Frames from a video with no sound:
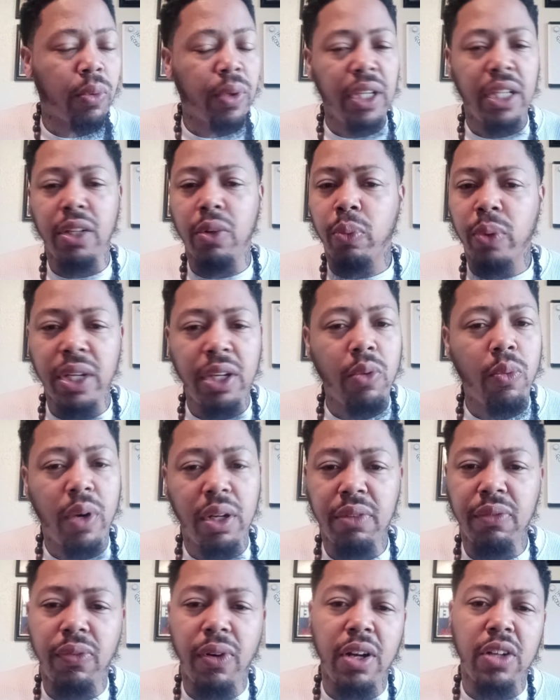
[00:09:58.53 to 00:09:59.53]
Read
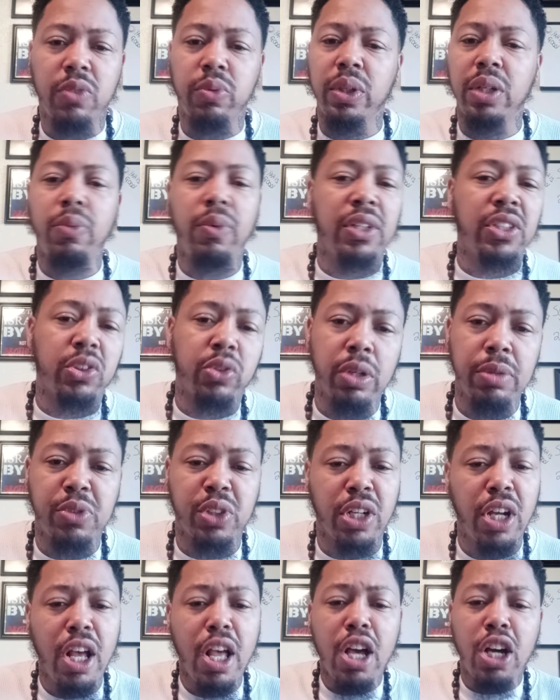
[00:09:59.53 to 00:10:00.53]
one verse, read one
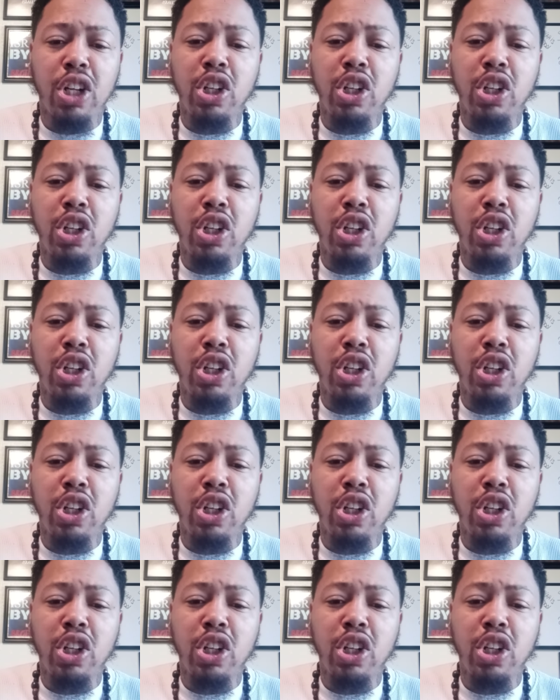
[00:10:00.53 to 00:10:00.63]
scripture.